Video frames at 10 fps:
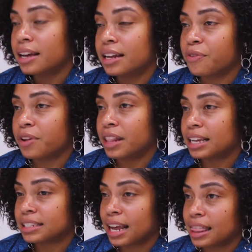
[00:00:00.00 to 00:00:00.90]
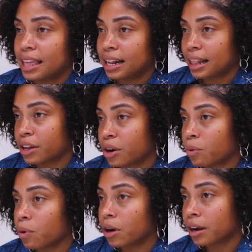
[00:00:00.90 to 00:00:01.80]
different things that I think that their
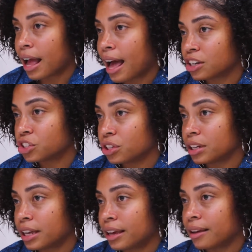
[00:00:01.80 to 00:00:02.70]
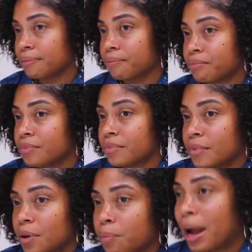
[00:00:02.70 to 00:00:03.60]
work actually
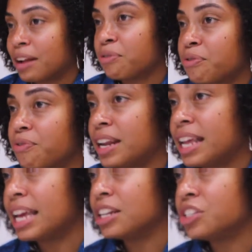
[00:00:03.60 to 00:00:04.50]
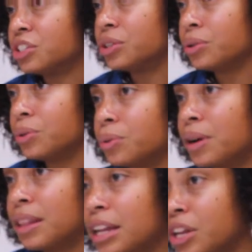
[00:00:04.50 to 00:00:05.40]
might fit into.
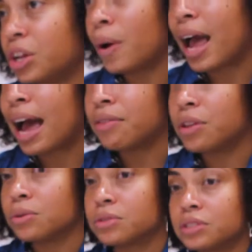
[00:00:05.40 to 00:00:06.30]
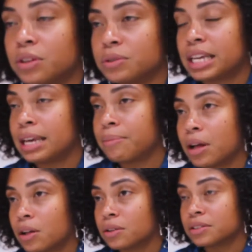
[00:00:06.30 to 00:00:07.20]
And then, you know, I have those
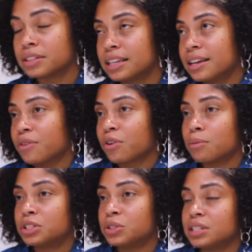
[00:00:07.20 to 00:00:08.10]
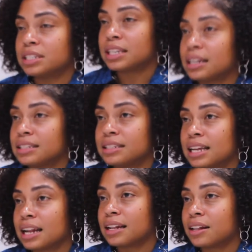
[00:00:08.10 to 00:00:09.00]
emails from students
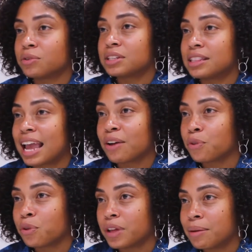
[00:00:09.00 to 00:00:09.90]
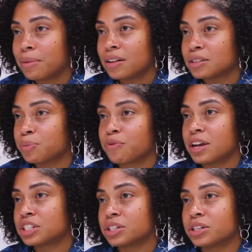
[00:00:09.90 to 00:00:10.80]
that those thankful emails,
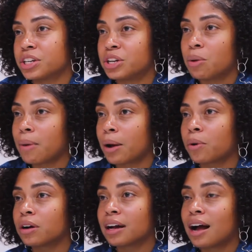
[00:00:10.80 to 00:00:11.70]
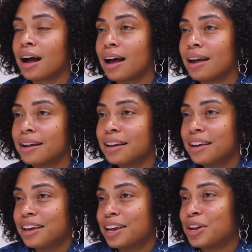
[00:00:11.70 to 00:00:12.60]
professor, you know, my work got,
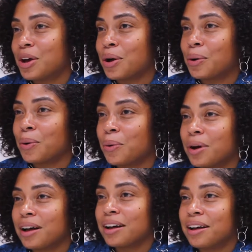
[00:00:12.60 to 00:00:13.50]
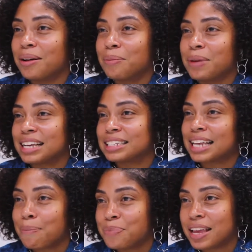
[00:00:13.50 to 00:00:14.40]
you know,
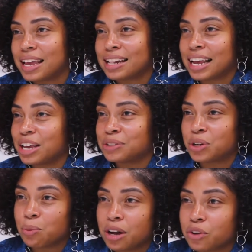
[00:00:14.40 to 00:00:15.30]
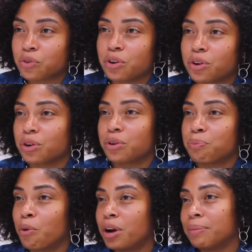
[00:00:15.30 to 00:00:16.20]
accepted. Thank you so much for
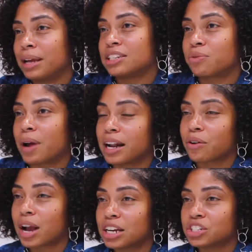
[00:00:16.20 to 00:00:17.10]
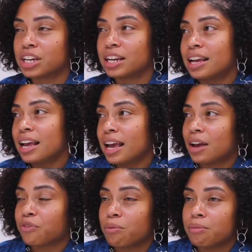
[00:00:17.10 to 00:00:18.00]
pointing me into the right direction. Yeah.
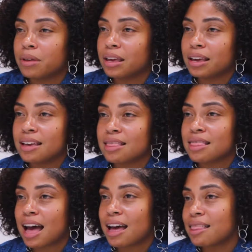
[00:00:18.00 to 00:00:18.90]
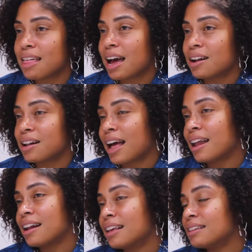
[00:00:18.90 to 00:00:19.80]
And for me,
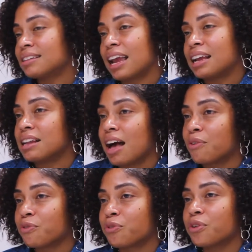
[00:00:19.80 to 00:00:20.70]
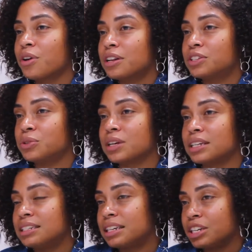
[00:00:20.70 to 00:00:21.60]
that is enough to
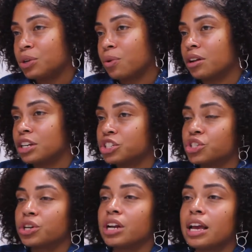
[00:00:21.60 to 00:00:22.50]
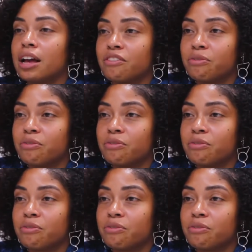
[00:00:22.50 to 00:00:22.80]
continue on this journey of